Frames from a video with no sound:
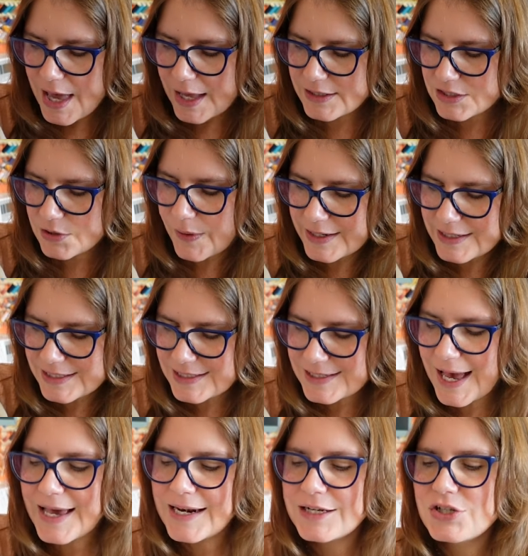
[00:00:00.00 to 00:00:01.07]
And so I
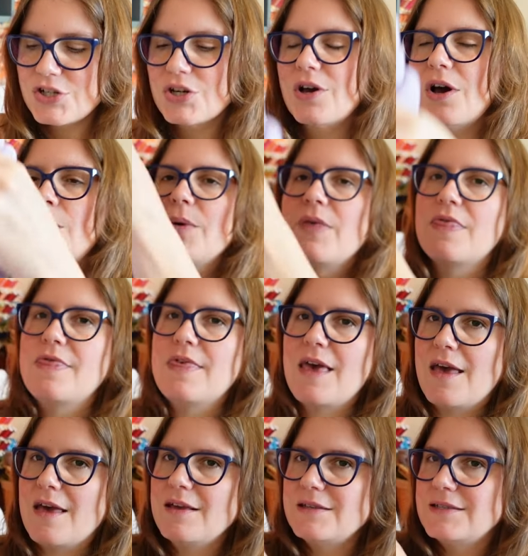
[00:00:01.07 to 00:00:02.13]
decided to go with
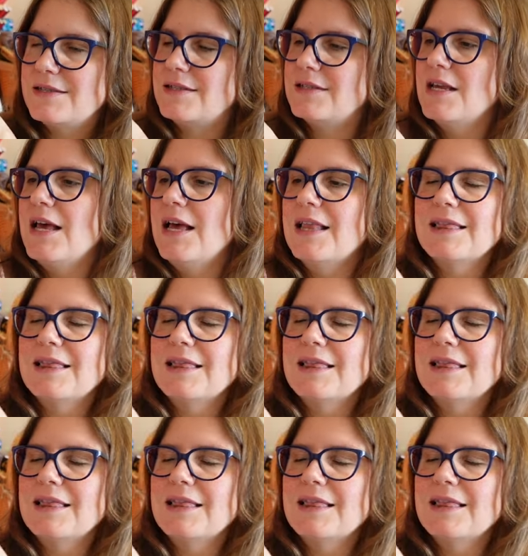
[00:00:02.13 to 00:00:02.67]
this